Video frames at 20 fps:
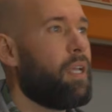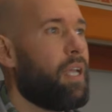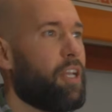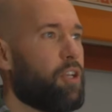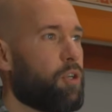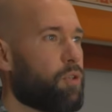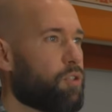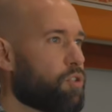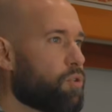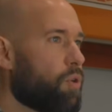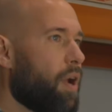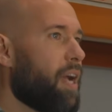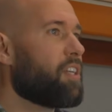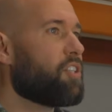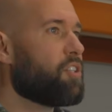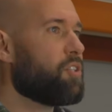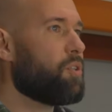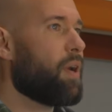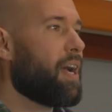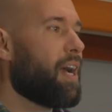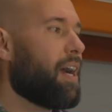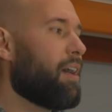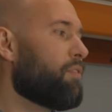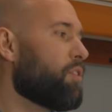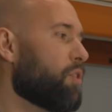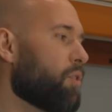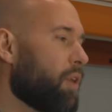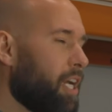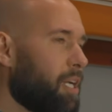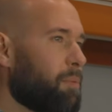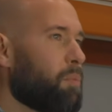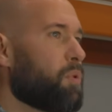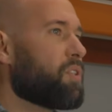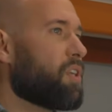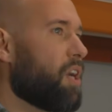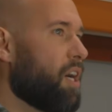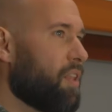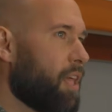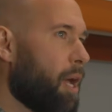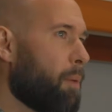and you're trying to have your animals
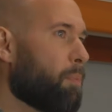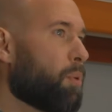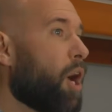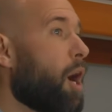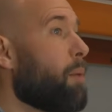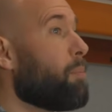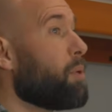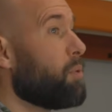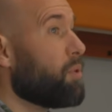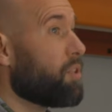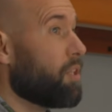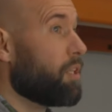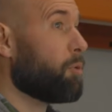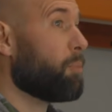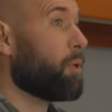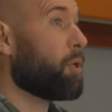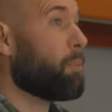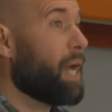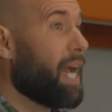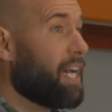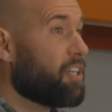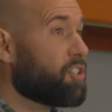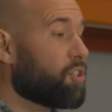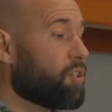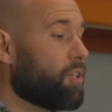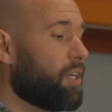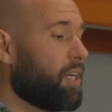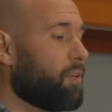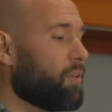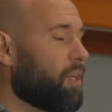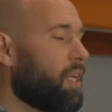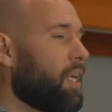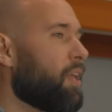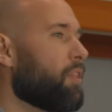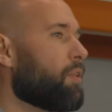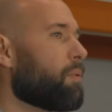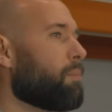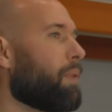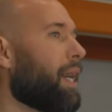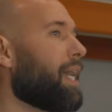on that property with a little bit of pasture ground,
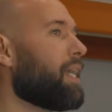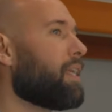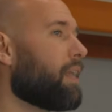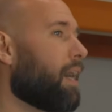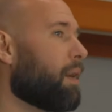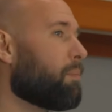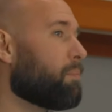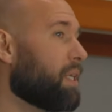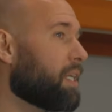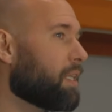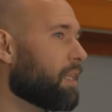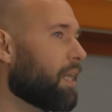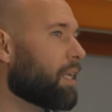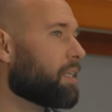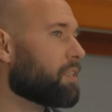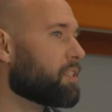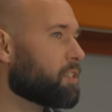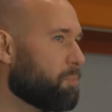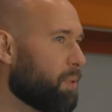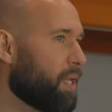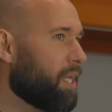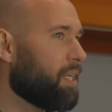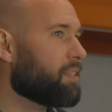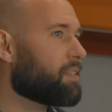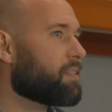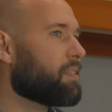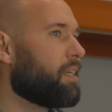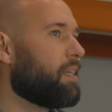there might not be a lot of space